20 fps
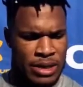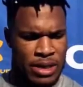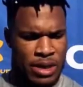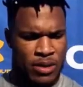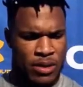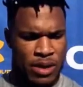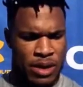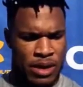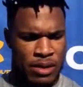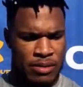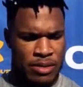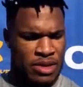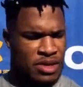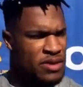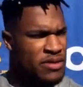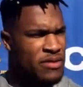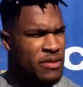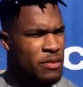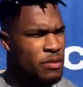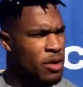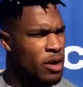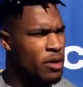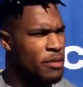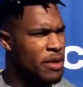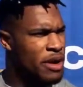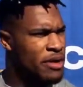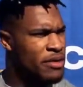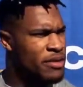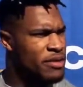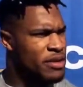So it's just football,
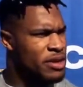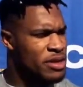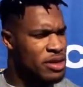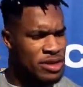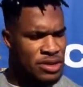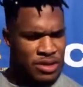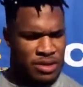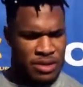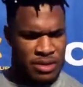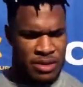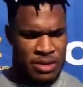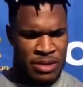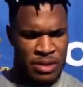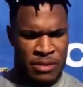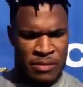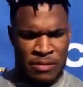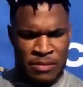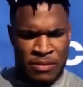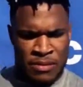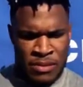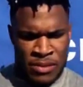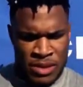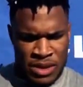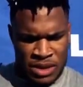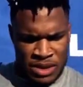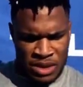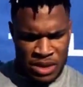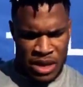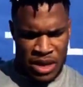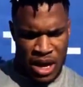man. You know,
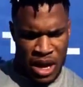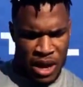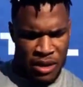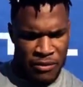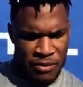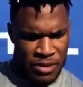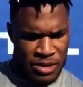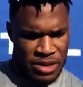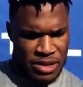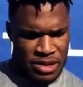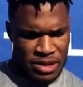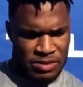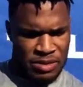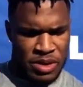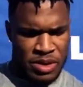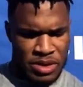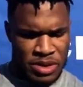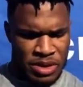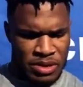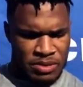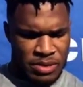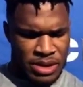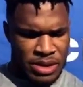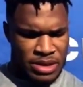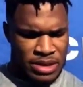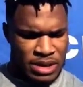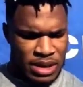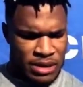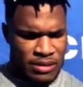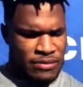their conference is built on
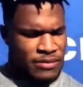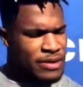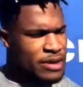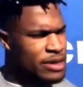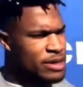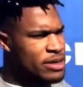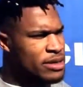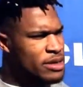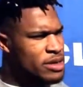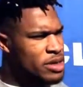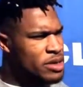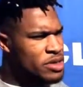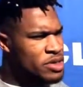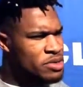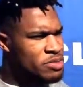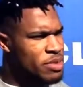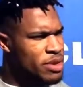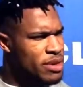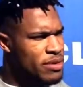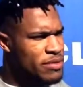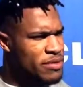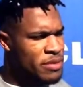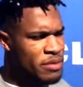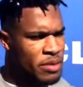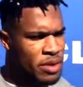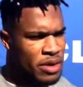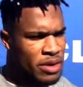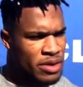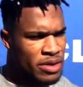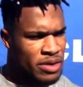being tough and, you know, just playing
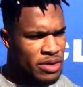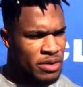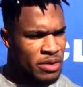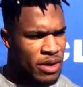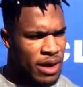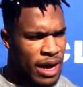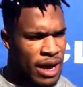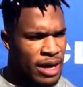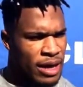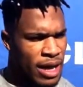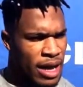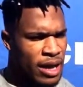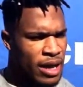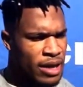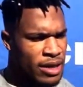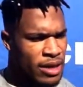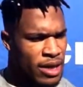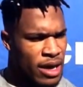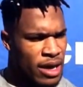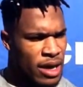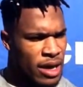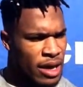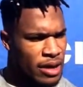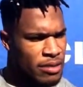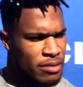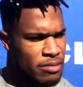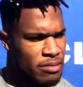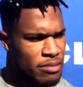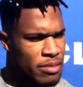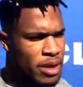football. So I like that. I
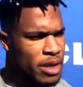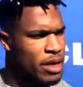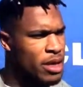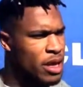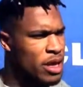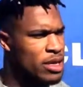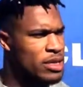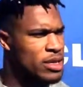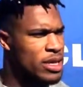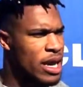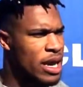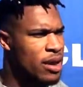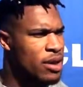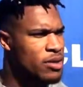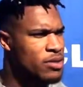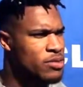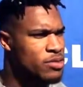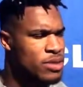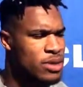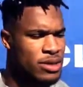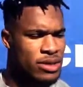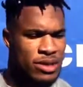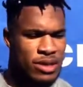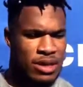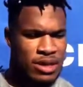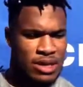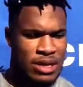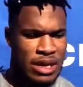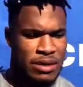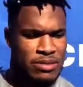like making a lot of tackles when
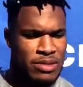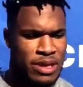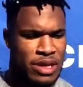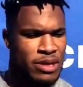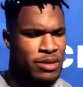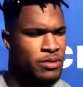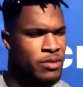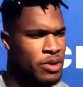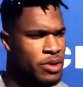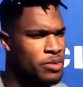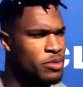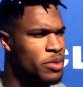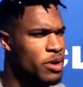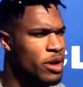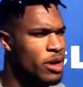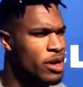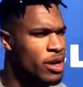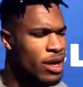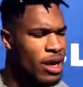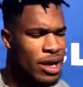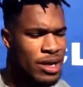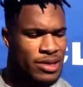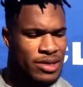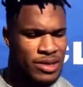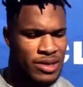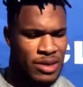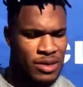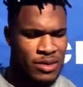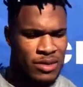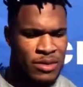teams like to run the ball a lot.
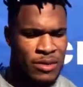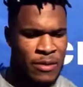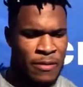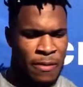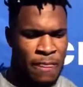So